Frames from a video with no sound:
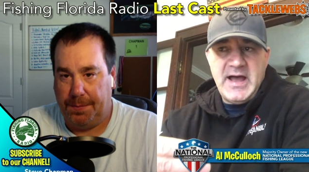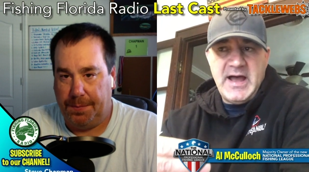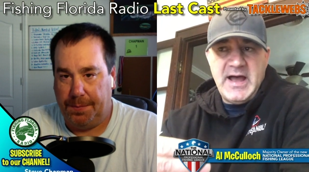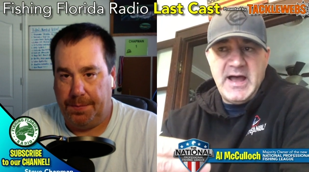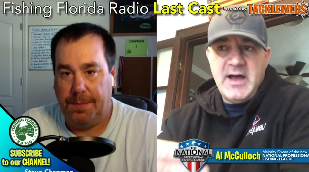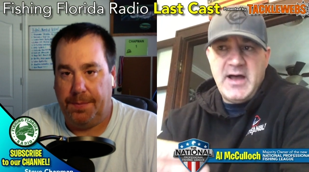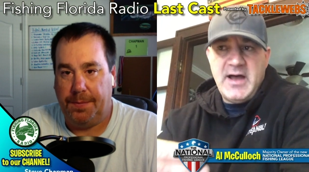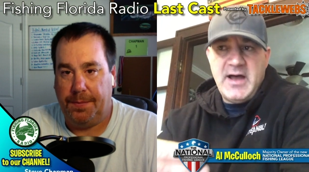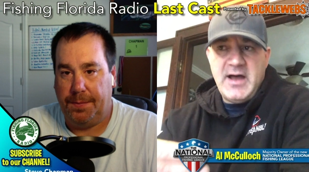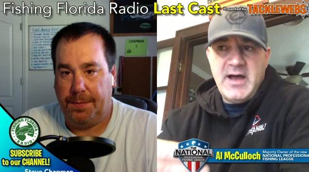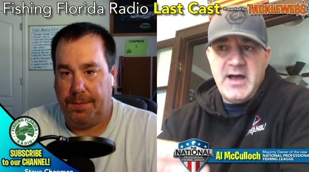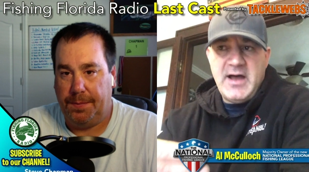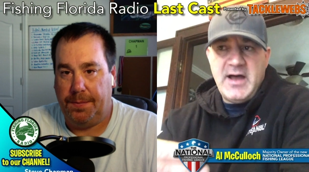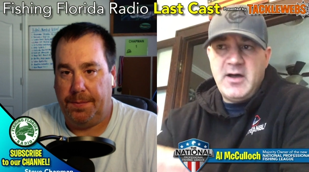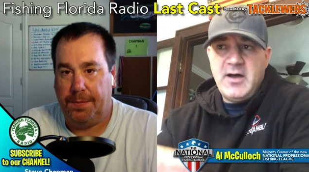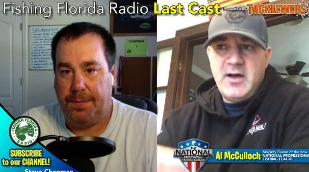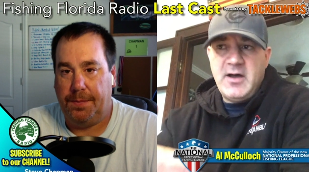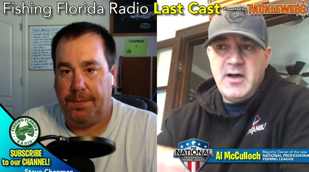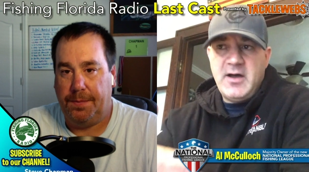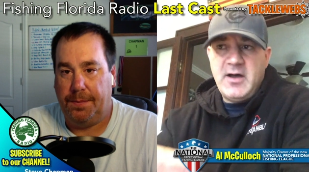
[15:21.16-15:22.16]

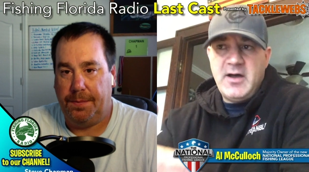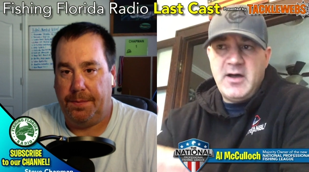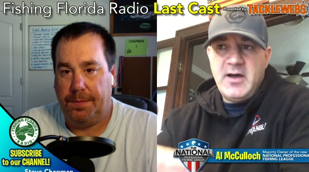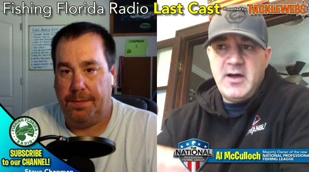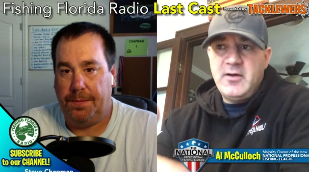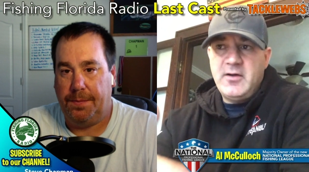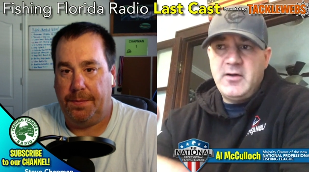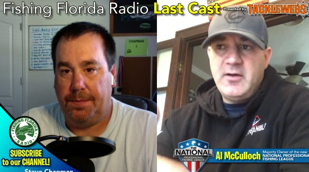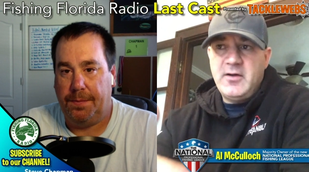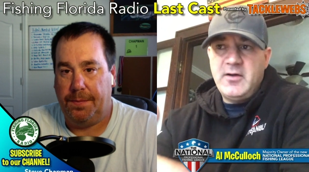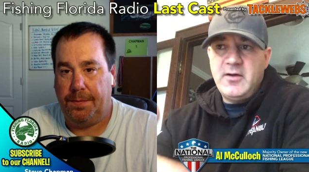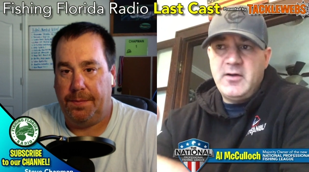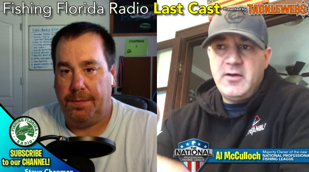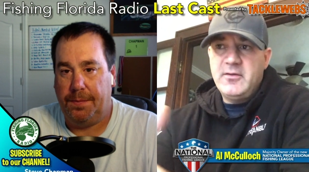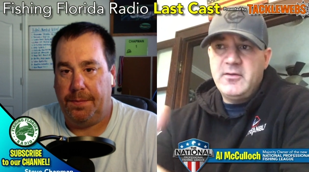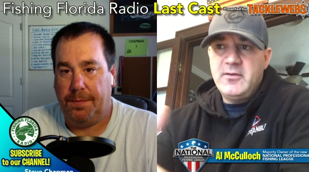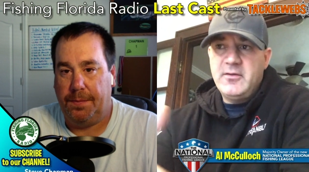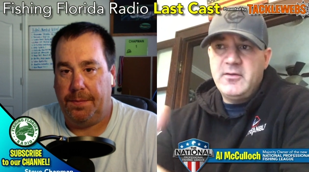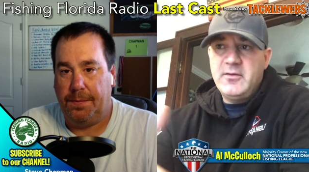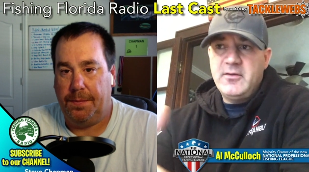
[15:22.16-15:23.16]

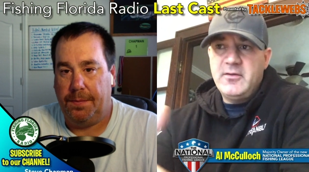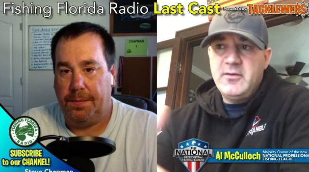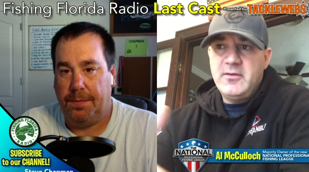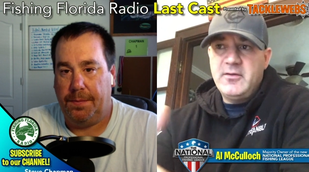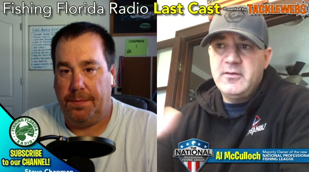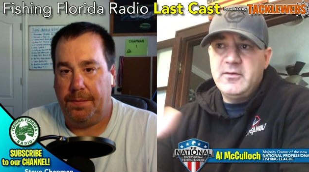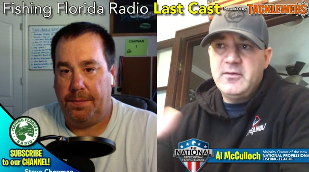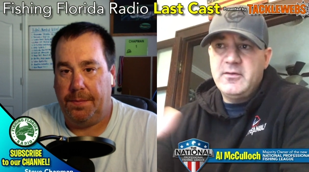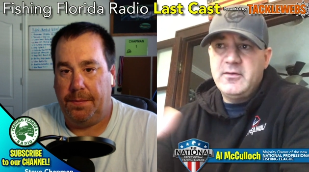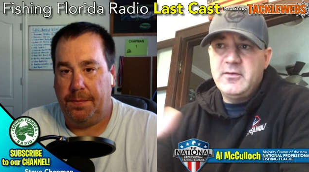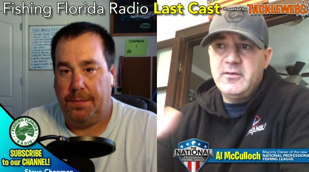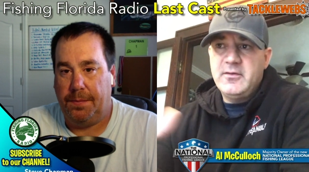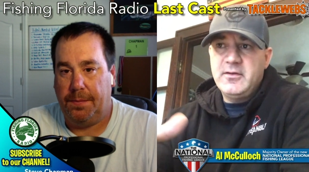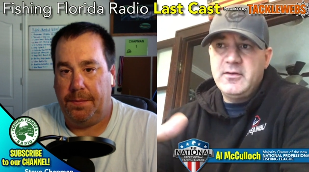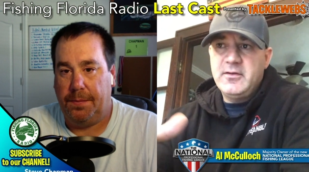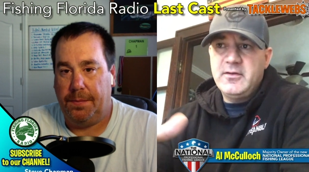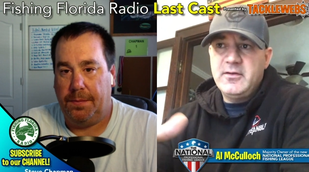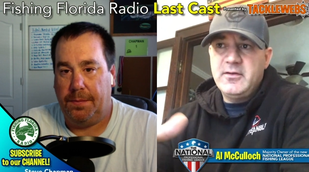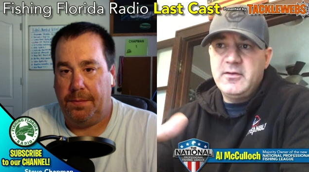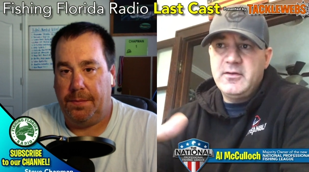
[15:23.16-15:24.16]

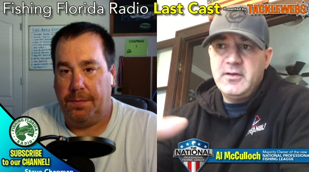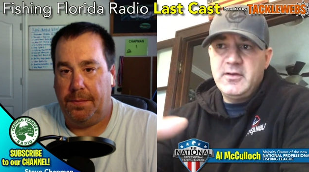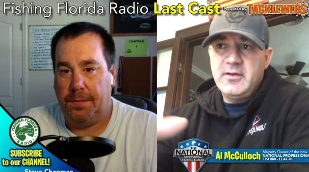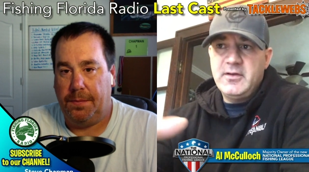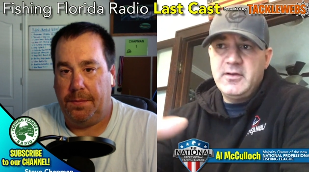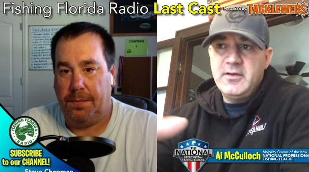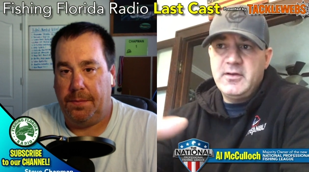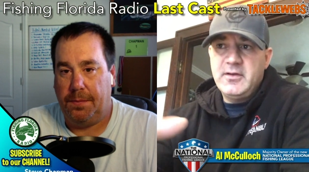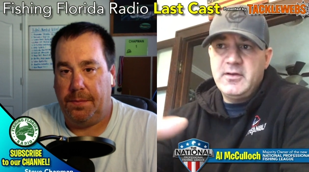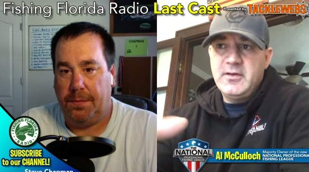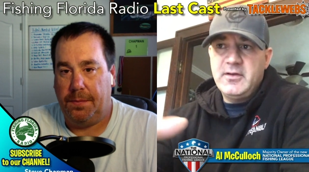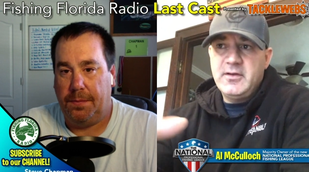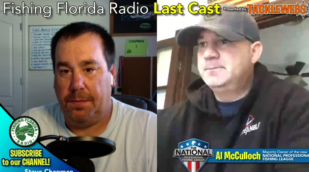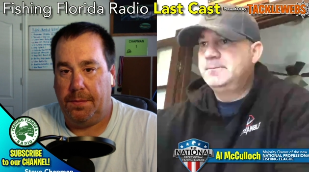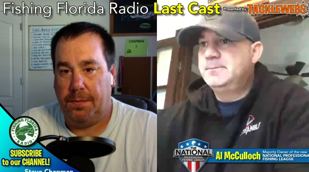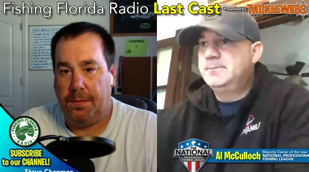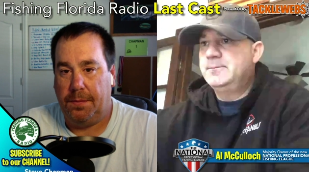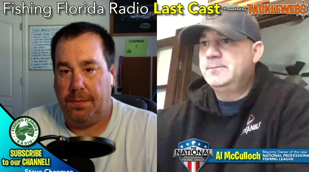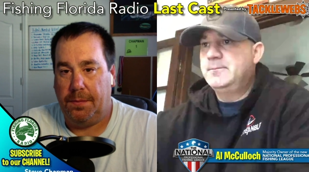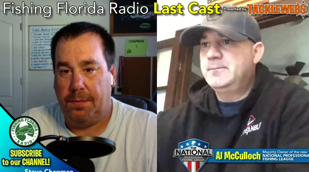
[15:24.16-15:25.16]

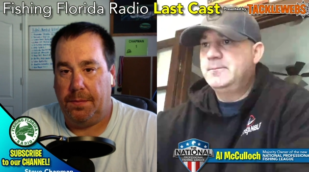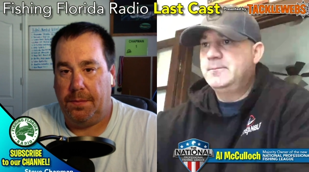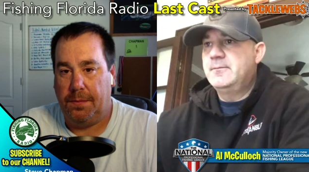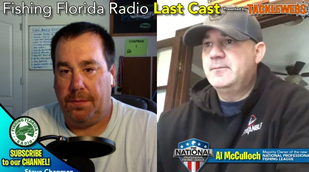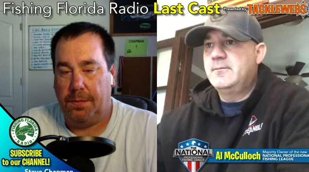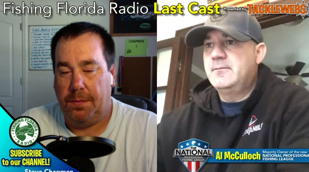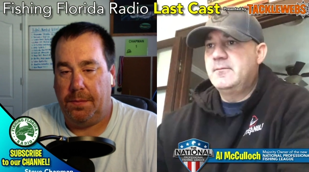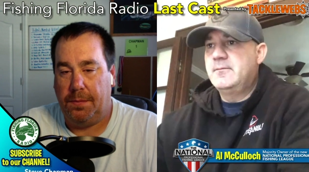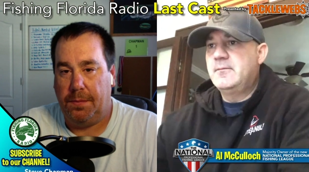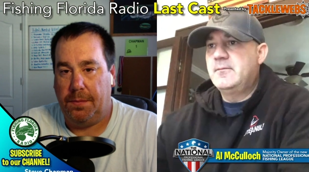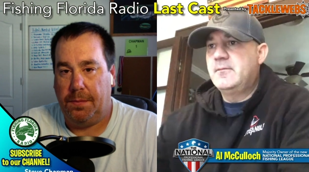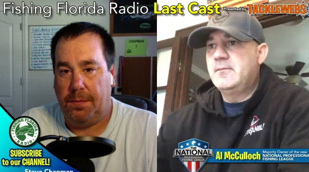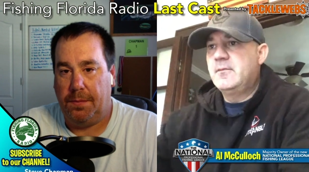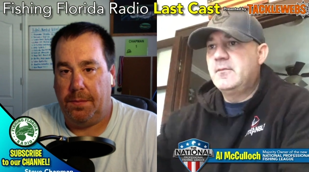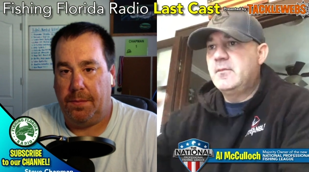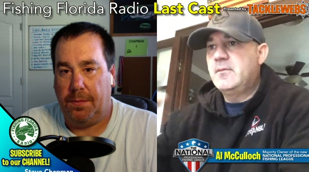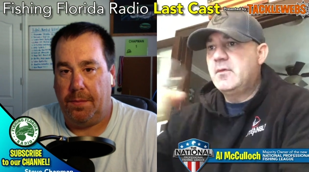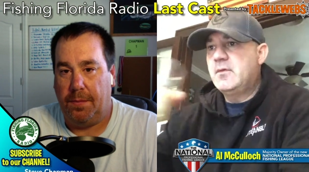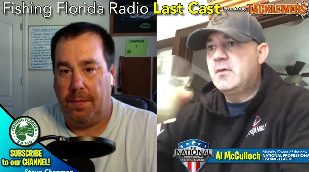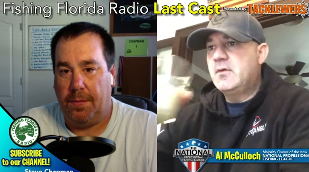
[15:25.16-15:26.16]

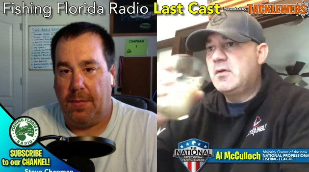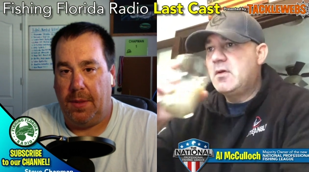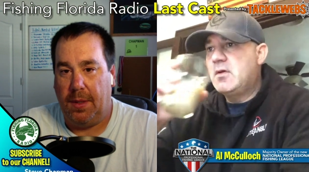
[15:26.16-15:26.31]
(no one is talking)